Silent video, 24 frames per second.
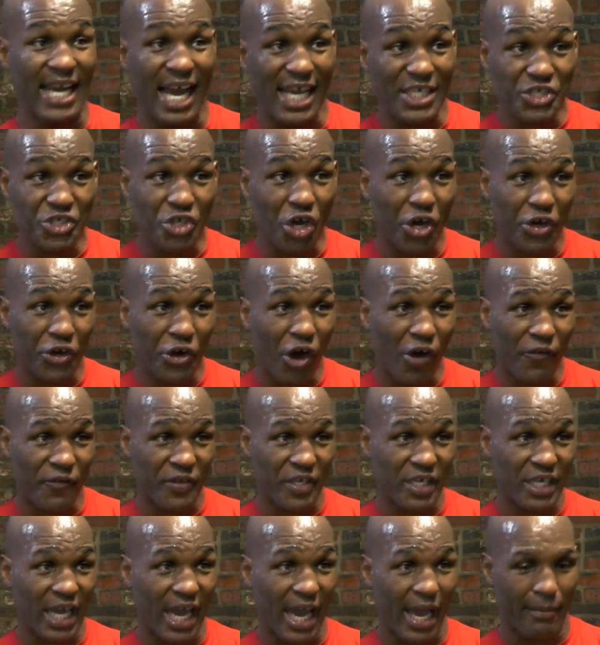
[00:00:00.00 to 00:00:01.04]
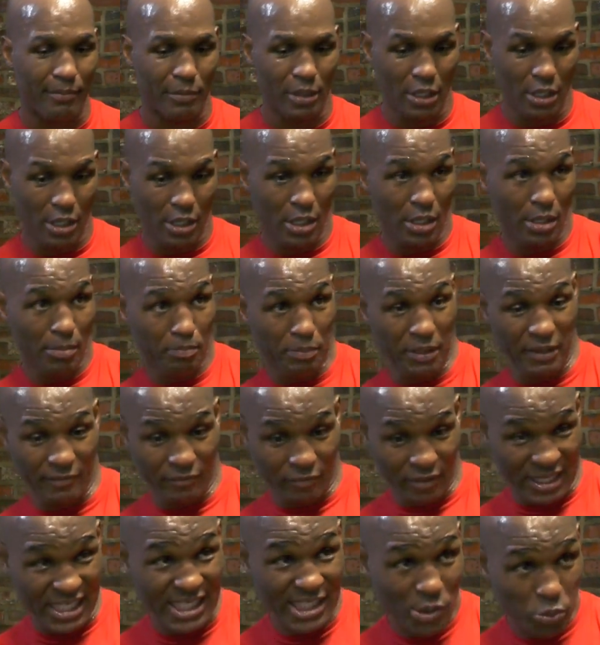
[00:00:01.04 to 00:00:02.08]
Not starting off in camp,
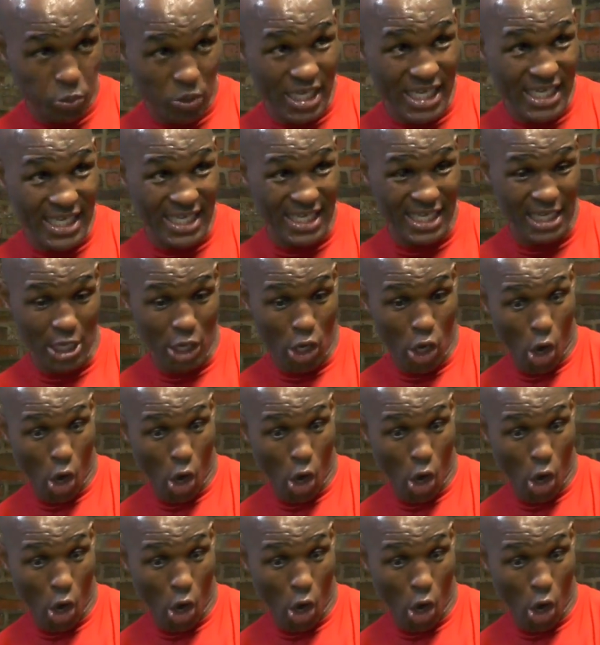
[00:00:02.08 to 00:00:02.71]
but this week,